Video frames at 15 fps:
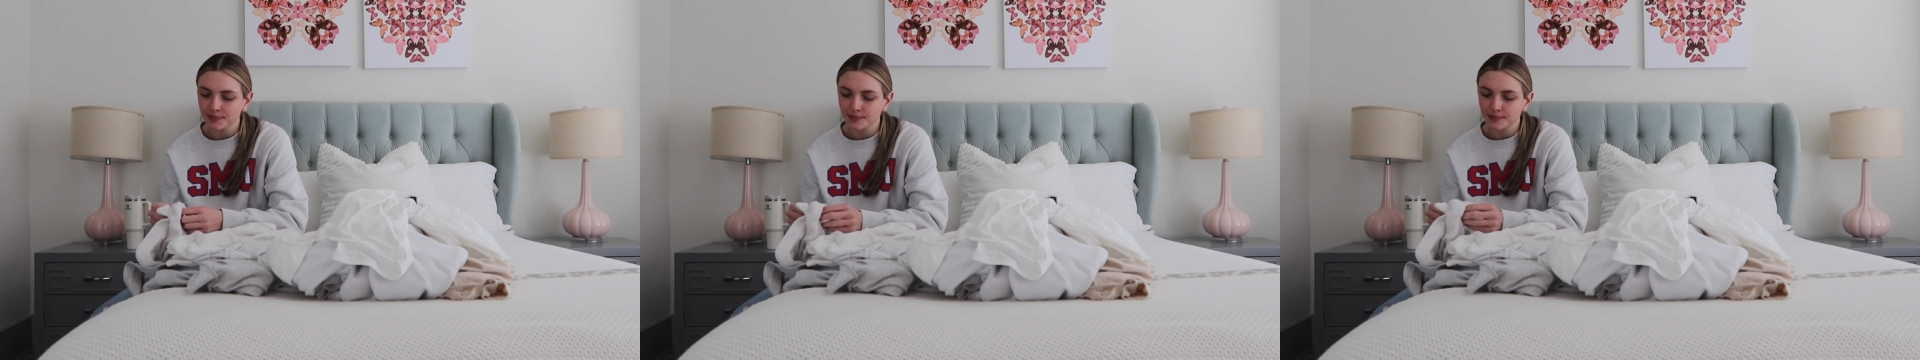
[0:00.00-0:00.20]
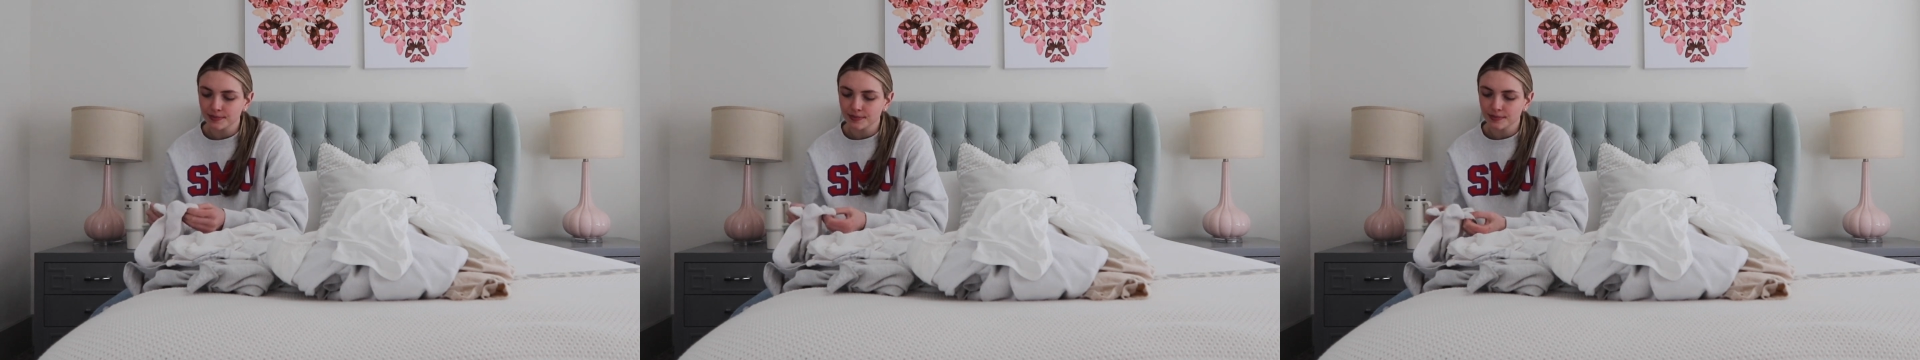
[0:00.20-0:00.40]

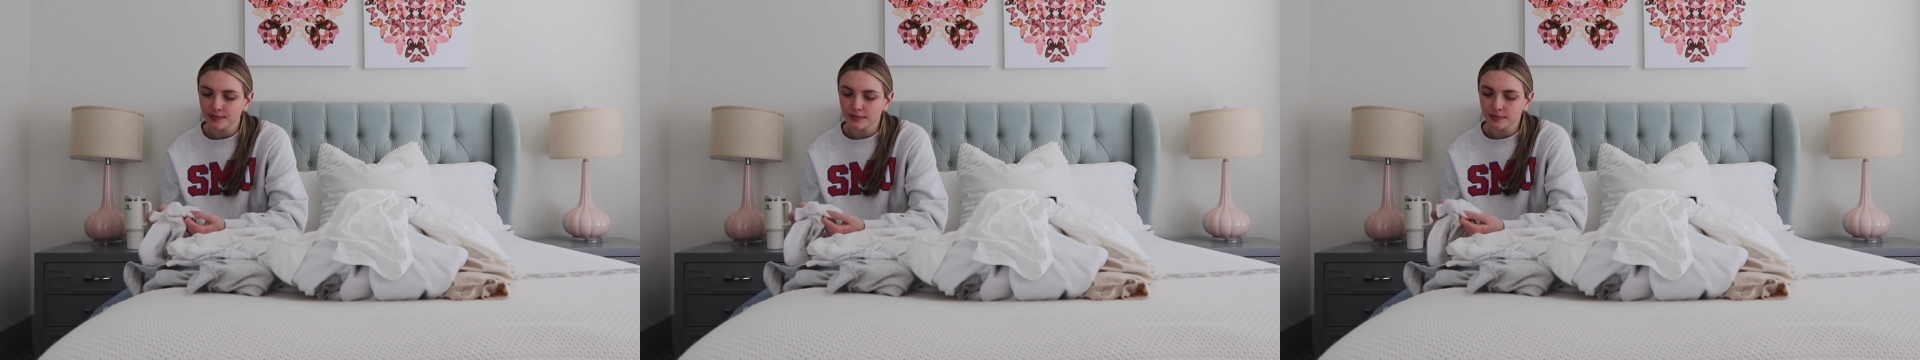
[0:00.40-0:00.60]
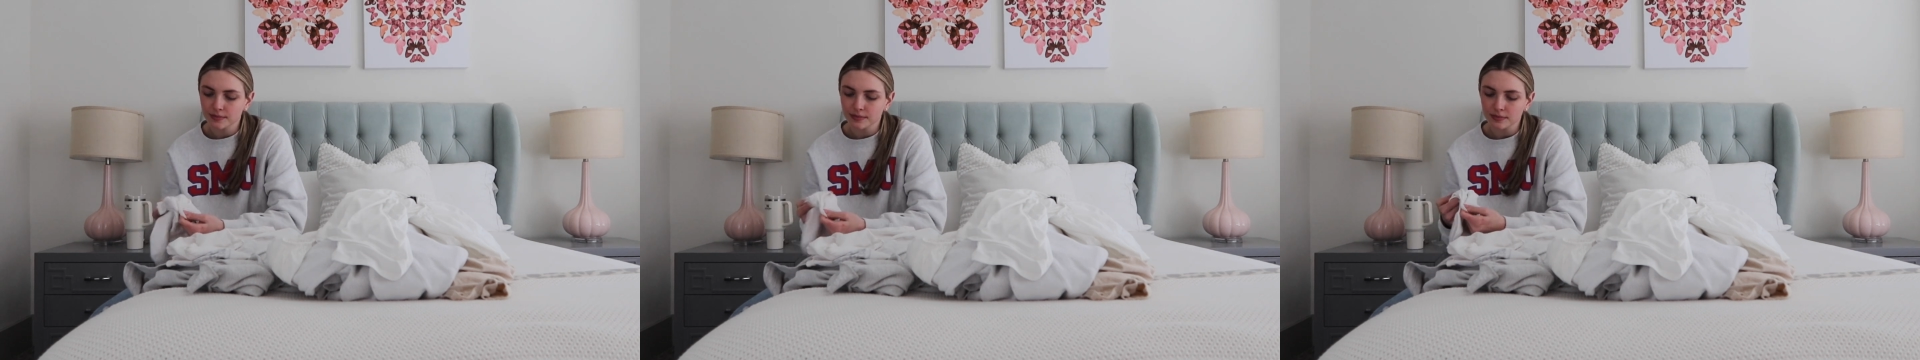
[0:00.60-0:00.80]

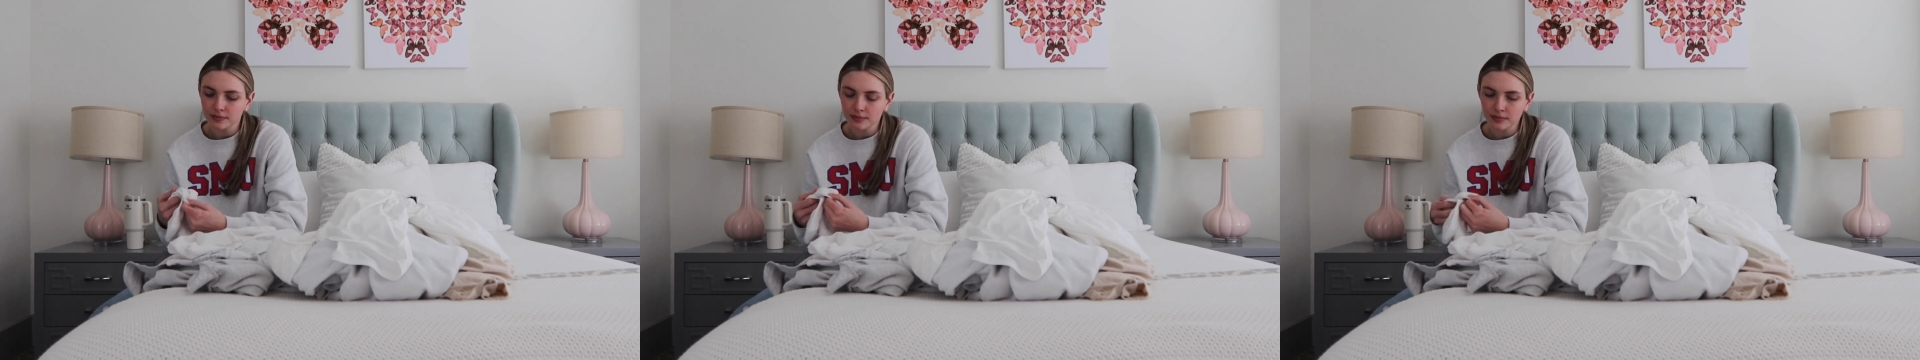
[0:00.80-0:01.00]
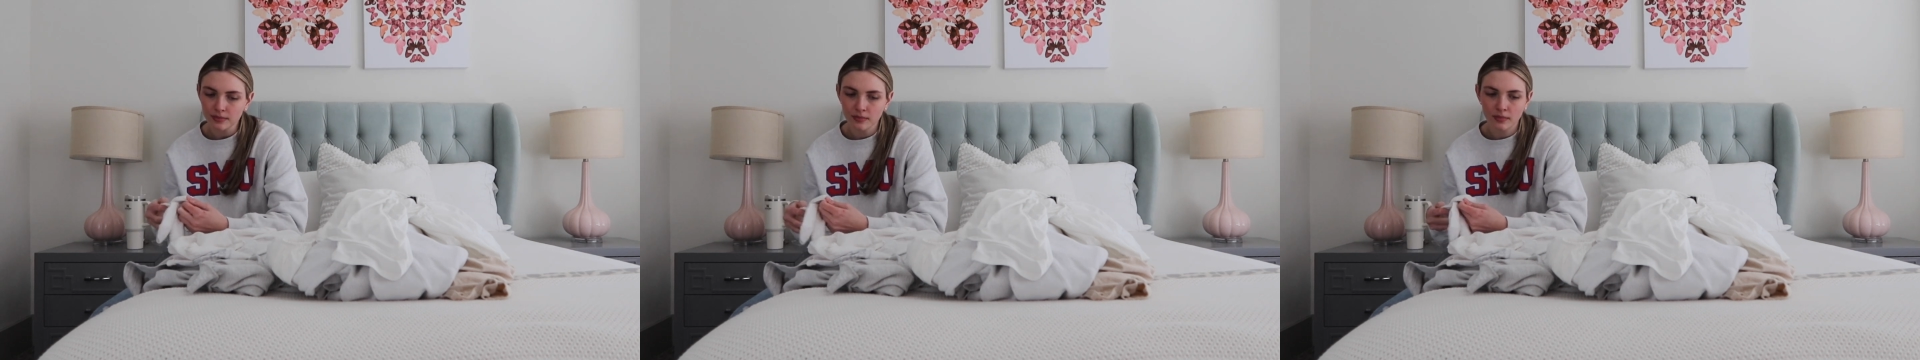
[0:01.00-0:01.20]

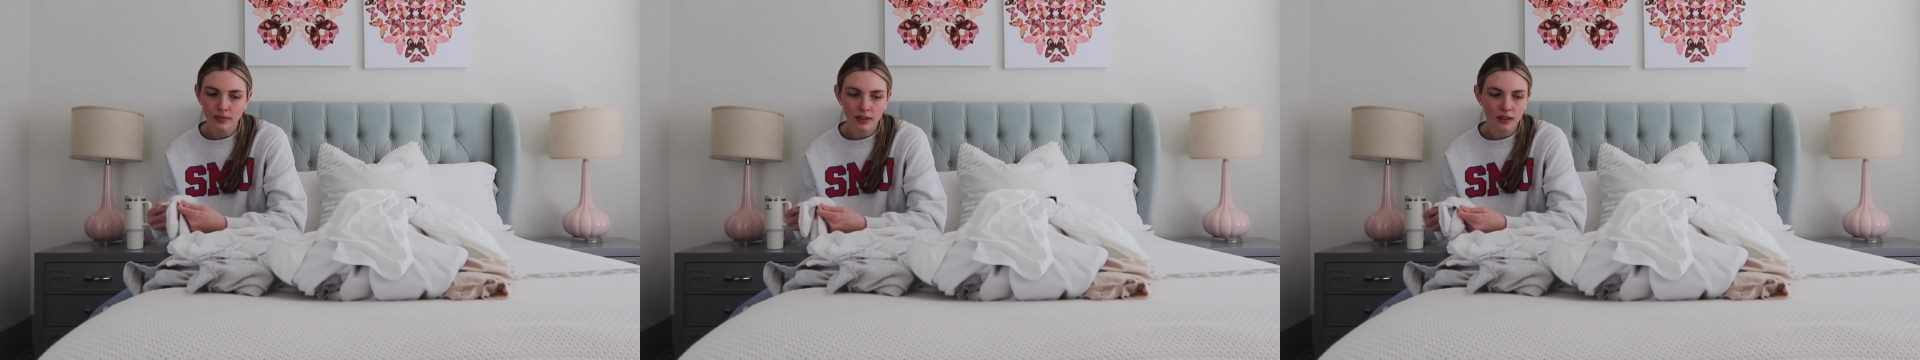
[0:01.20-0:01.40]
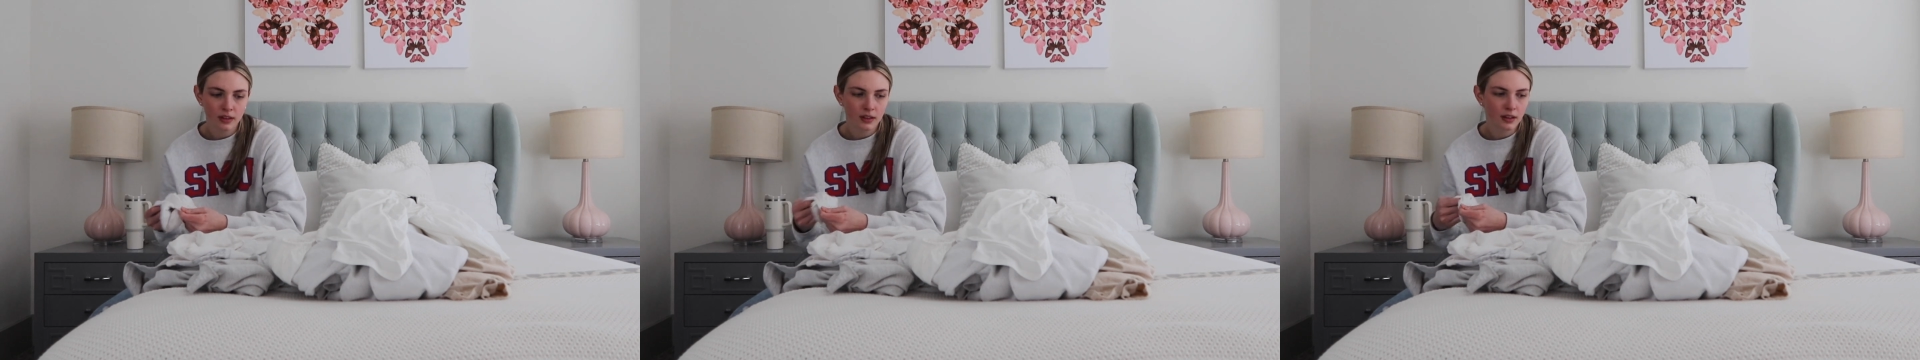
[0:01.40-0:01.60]

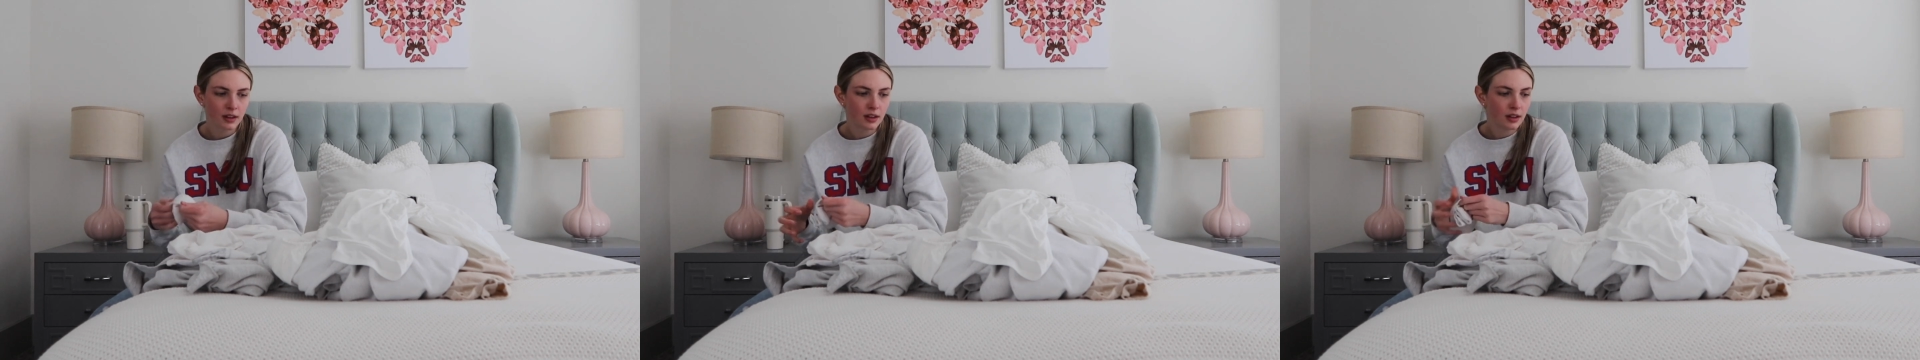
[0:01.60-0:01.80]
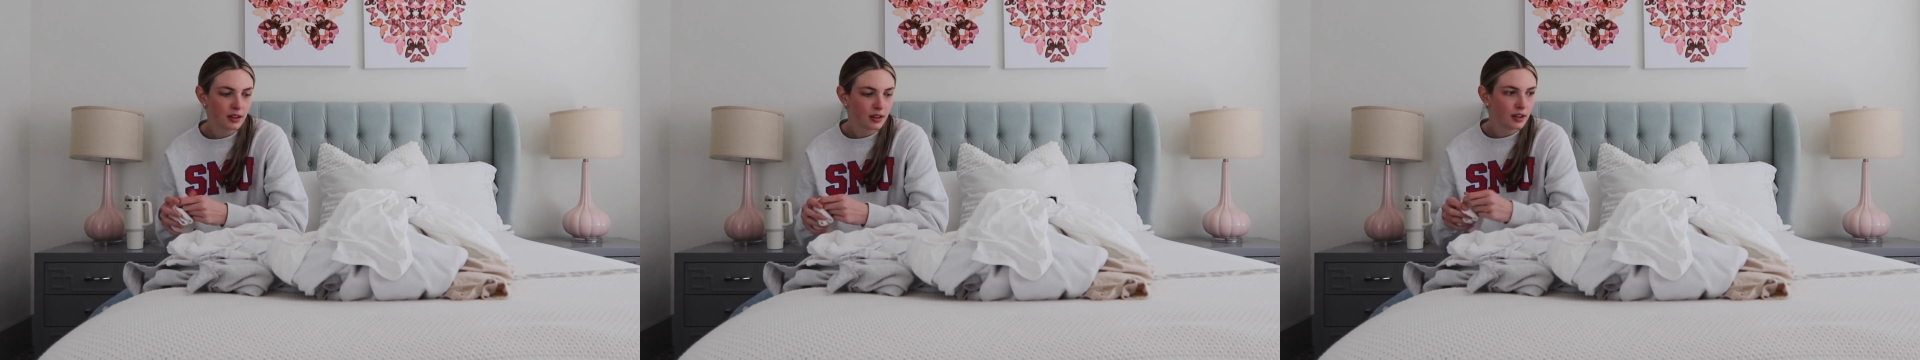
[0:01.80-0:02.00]

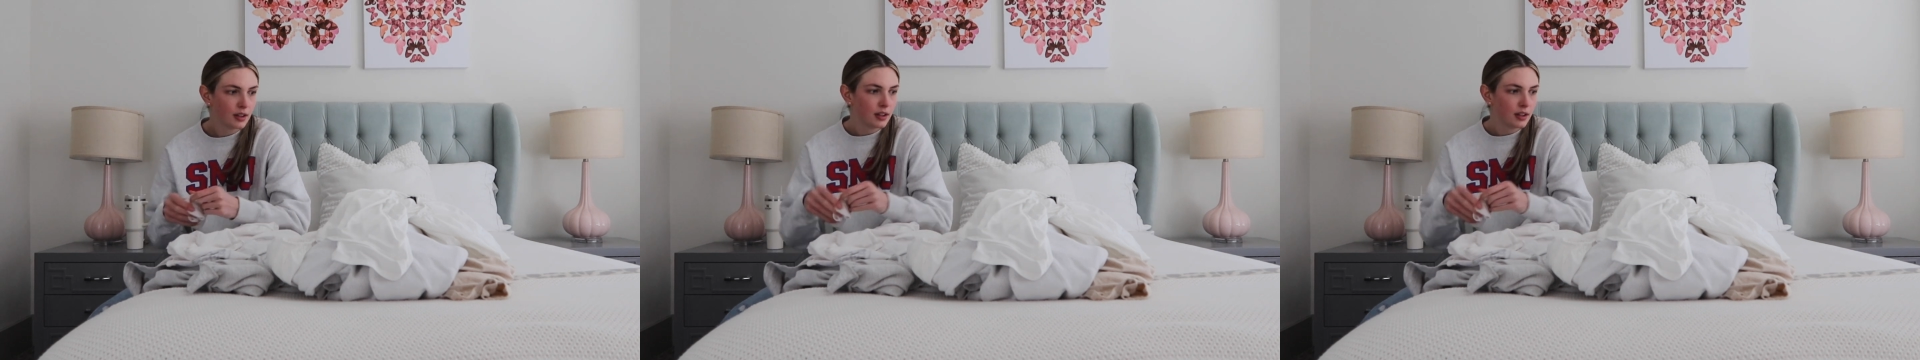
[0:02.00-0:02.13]
(silence)